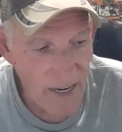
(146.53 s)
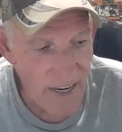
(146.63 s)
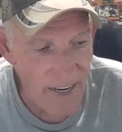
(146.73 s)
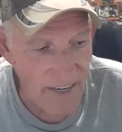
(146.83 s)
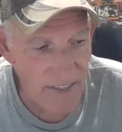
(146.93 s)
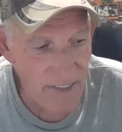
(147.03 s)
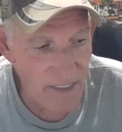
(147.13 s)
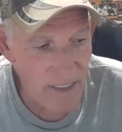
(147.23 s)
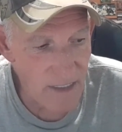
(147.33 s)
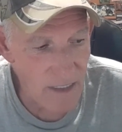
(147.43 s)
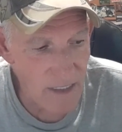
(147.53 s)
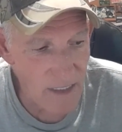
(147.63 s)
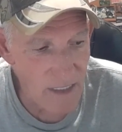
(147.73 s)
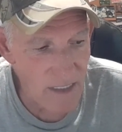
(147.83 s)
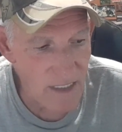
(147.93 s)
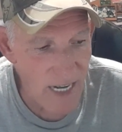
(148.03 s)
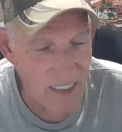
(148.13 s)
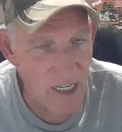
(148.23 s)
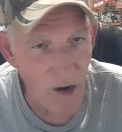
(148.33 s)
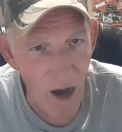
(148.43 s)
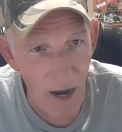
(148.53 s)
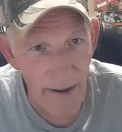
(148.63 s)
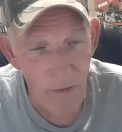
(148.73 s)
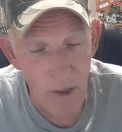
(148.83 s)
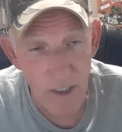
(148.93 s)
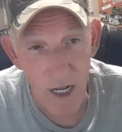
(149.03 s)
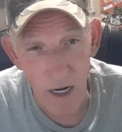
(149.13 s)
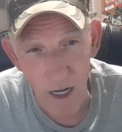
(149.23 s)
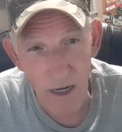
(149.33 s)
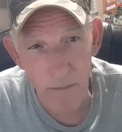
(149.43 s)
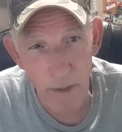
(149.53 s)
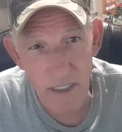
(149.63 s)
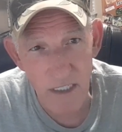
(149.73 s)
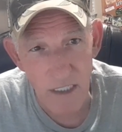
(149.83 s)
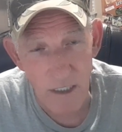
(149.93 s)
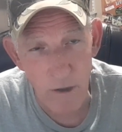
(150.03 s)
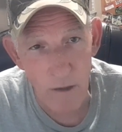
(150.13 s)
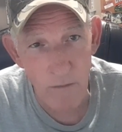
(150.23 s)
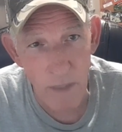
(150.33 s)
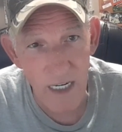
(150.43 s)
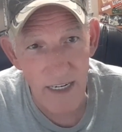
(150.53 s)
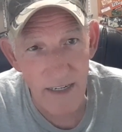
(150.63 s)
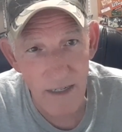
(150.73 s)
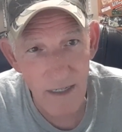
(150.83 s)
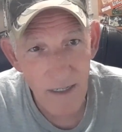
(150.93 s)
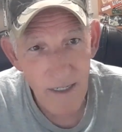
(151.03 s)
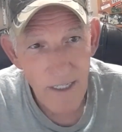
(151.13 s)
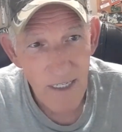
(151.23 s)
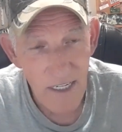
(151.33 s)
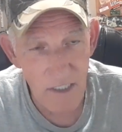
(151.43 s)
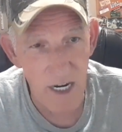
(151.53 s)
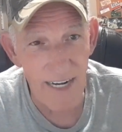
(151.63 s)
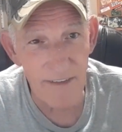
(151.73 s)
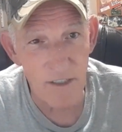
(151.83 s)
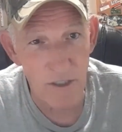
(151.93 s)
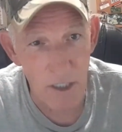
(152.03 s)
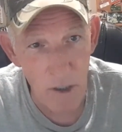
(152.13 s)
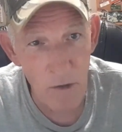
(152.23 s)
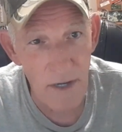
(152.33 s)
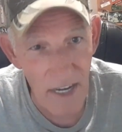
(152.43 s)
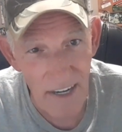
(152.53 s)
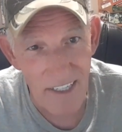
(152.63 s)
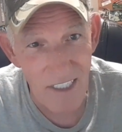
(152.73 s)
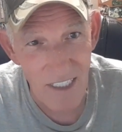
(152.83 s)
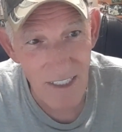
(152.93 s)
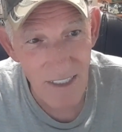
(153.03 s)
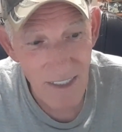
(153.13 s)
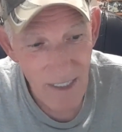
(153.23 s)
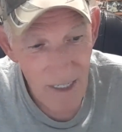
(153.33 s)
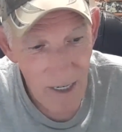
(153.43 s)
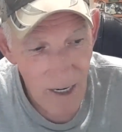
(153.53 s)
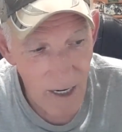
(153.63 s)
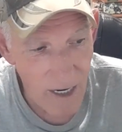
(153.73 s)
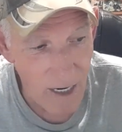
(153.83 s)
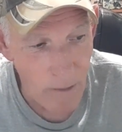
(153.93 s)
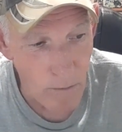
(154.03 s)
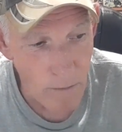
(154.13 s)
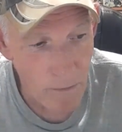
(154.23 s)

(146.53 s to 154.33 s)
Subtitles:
And that's a lot, and there's a lot of pieces to it, but it's like there's two kits. It